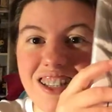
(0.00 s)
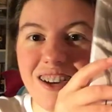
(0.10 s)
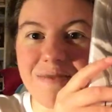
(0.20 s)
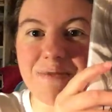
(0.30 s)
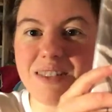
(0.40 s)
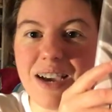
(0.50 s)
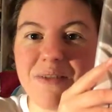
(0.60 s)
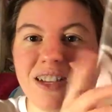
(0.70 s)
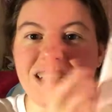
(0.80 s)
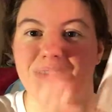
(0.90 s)
So
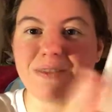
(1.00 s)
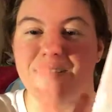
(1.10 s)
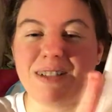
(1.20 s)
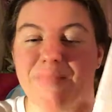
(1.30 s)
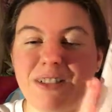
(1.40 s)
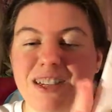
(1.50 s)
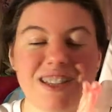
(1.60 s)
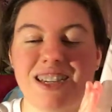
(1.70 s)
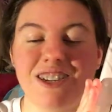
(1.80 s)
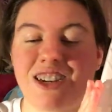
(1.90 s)
definitely
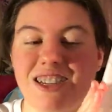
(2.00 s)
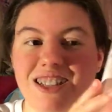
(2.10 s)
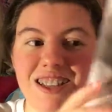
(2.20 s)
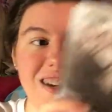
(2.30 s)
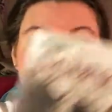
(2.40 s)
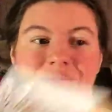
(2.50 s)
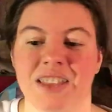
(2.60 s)
excited to check this out.